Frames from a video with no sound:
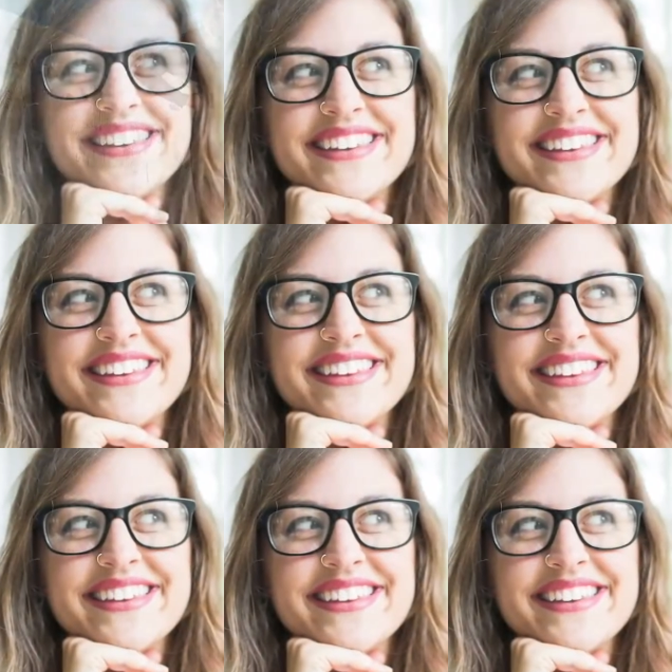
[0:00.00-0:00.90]
her audience
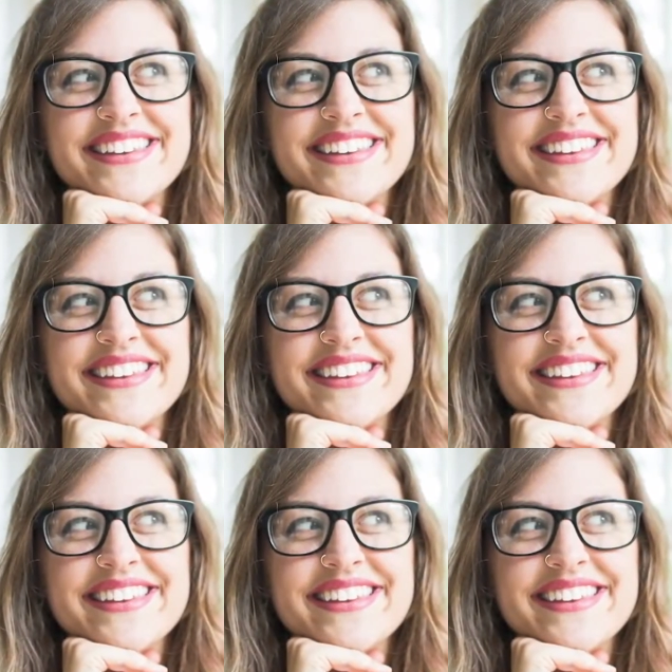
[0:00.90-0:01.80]
to serve them in a
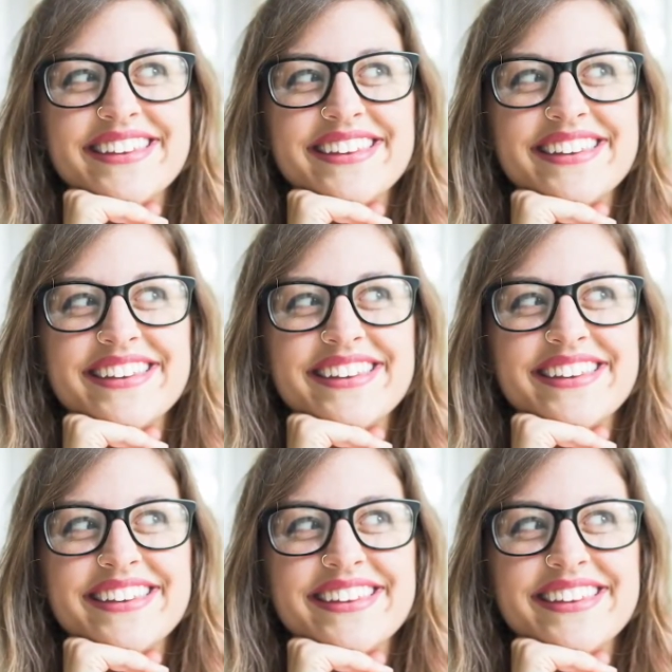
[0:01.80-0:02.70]
much more
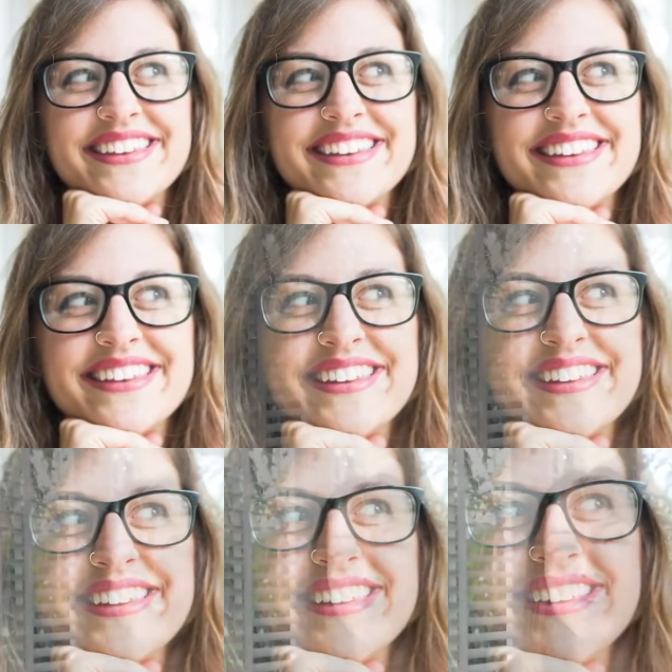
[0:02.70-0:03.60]
effective way.
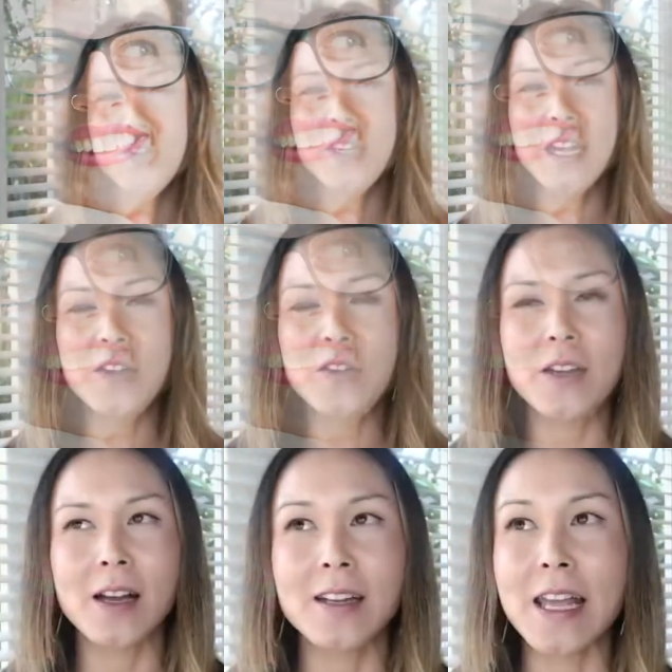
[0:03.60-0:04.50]
She also gave,
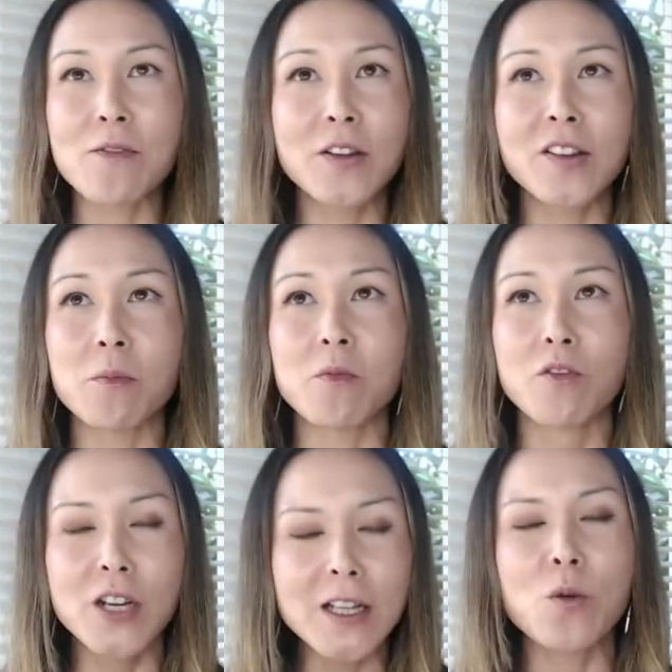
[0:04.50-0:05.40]
gave us some
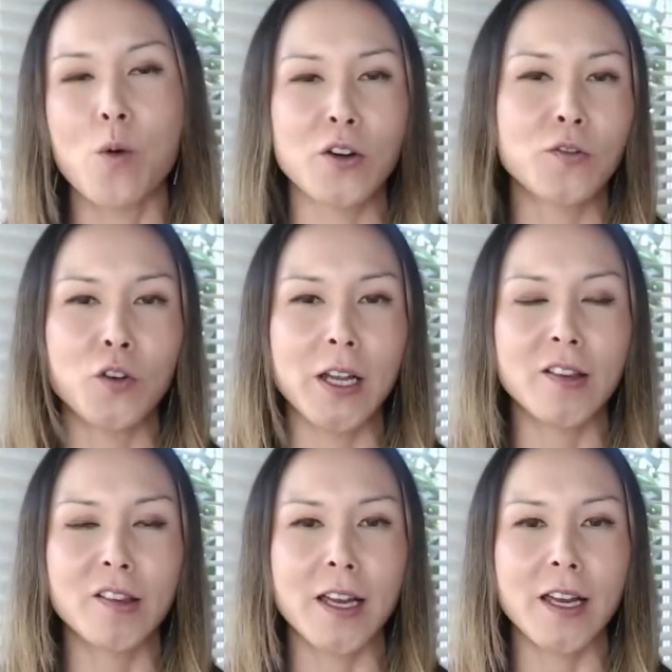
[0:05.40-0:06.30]
really wonderful
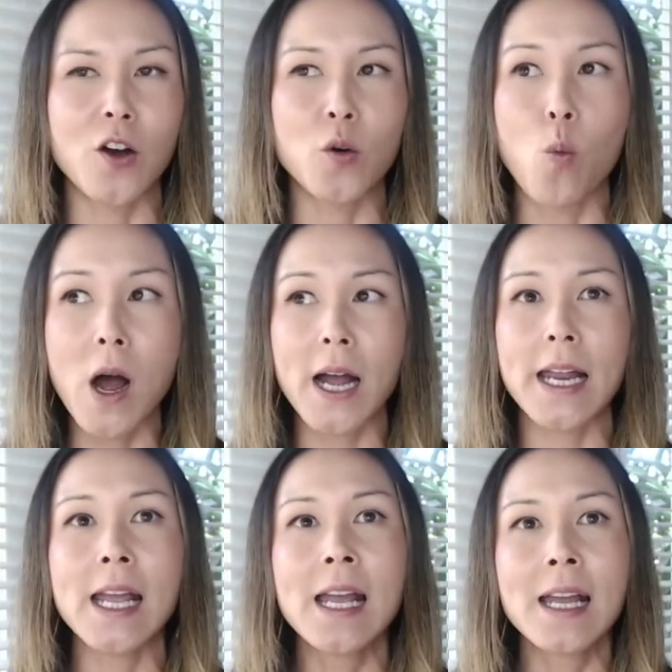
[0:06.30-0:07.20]
insight on why
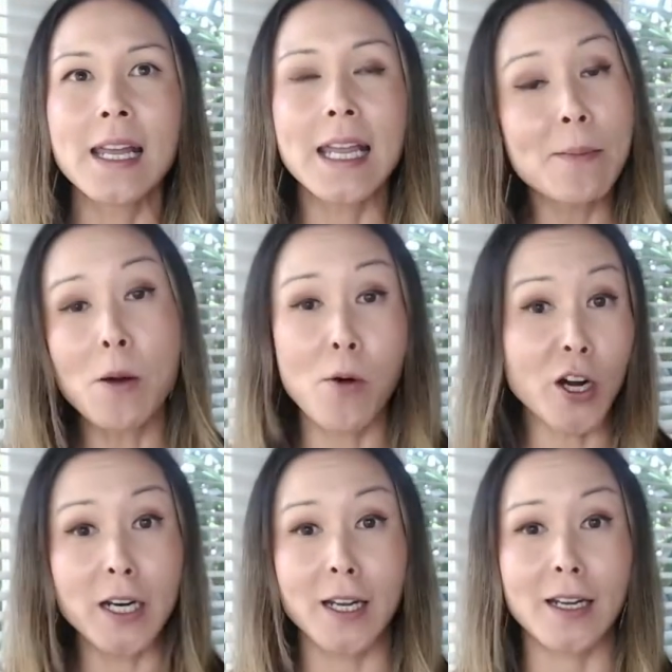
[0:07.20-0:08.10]
email
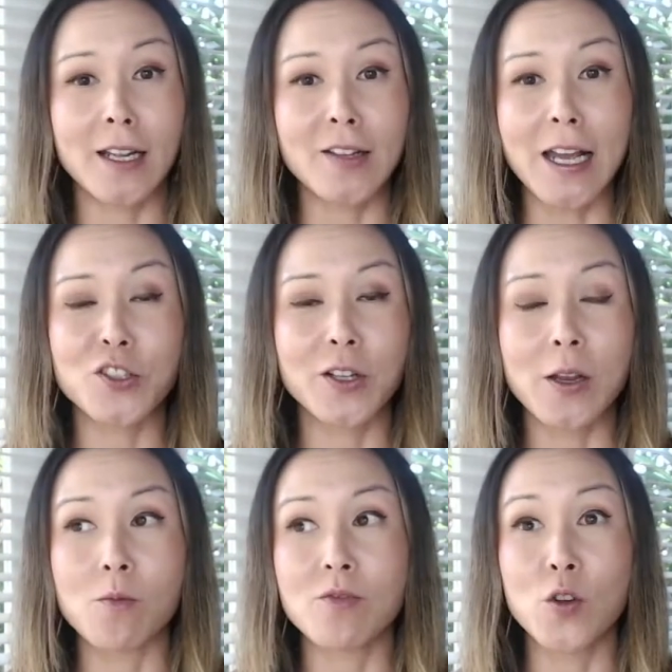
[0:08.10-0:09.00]
marketing is actually
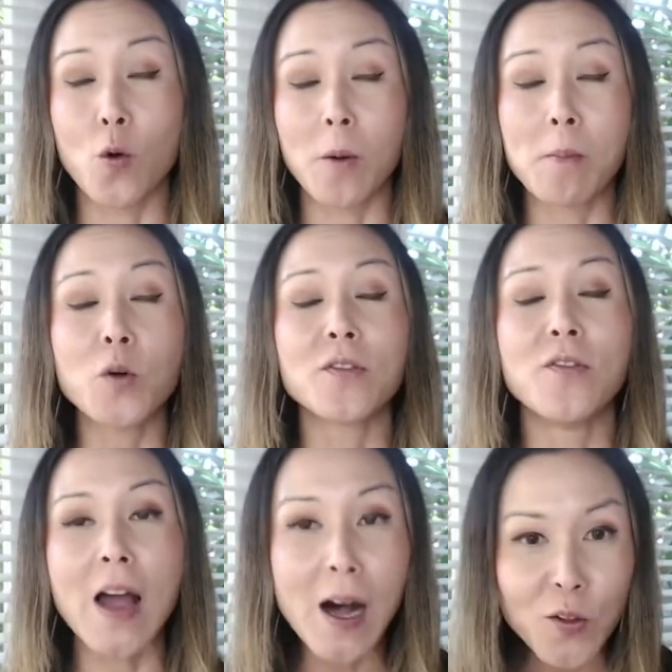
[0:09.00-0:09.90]
your most
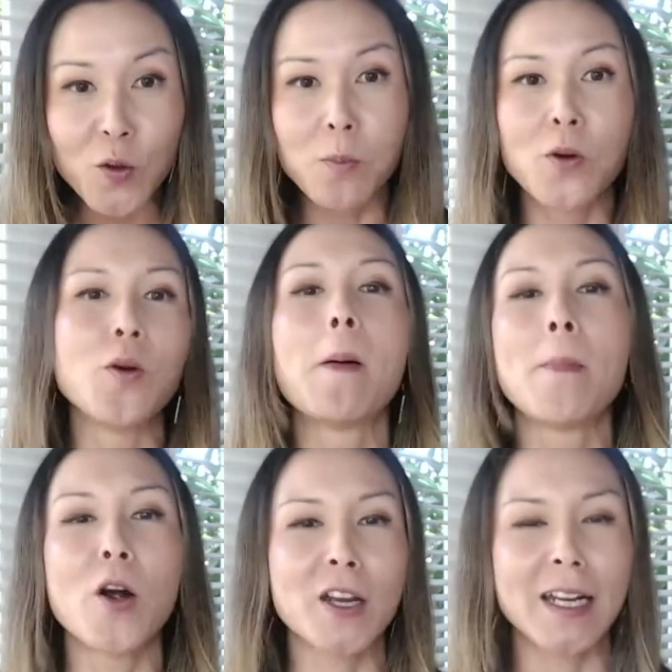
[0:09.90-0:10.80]
valuable
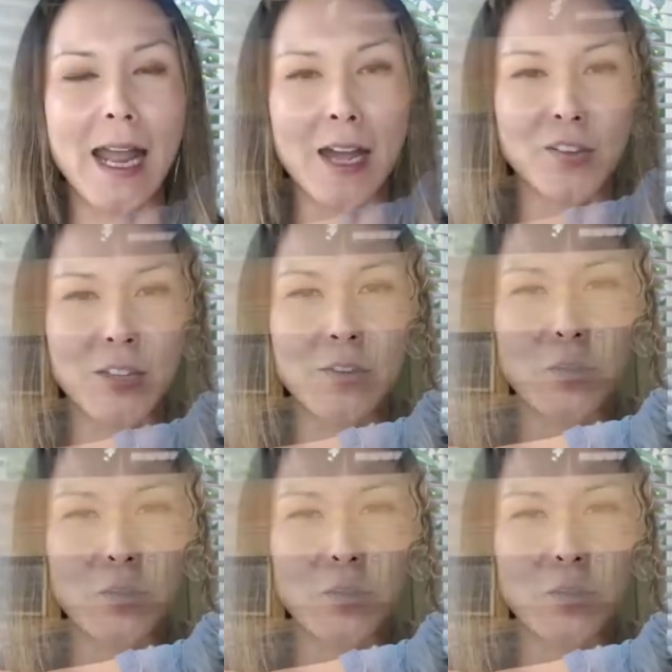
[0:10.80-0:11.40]
marketing asset